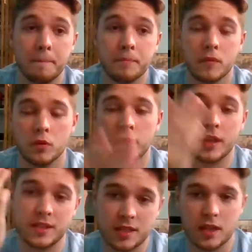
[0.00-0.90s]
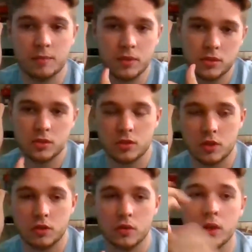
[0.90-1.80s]
Well, not the side, but straight
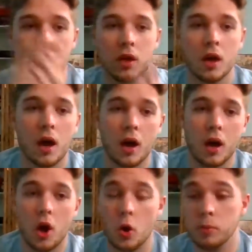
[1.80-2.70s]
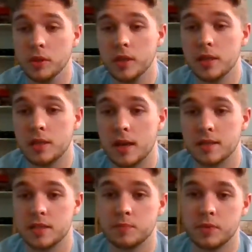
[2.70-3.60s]
through it. Oblique,
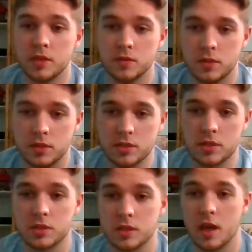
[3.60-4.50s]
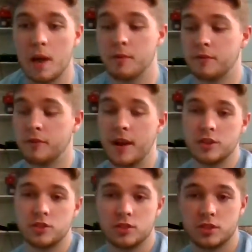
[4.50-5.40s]
non-displaced, which is just the common
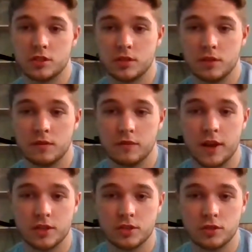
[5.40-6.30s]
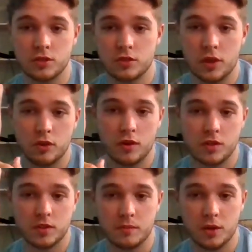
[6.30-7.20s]
fracture. It's just a fracture straight across
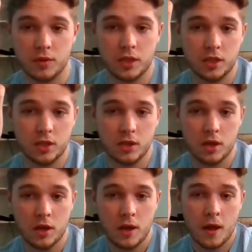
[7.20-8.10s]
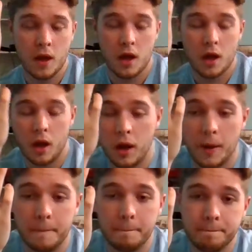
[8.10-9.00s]
the bone here.
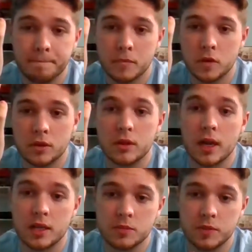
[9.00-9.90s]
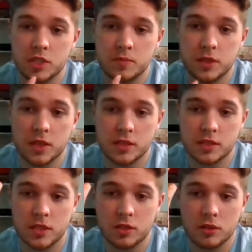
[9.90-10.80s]
Um, non-displaced because
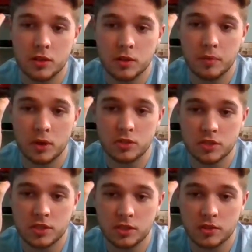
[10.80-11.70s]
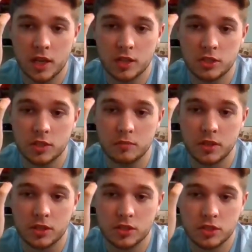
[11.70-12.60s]
the bones are still touching, but
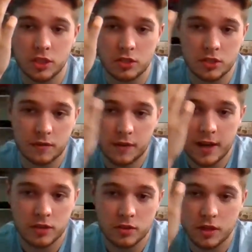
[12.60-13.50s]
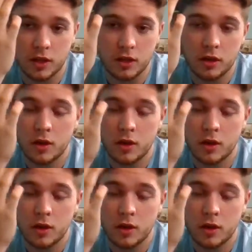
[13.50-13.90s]
there's a fracture there.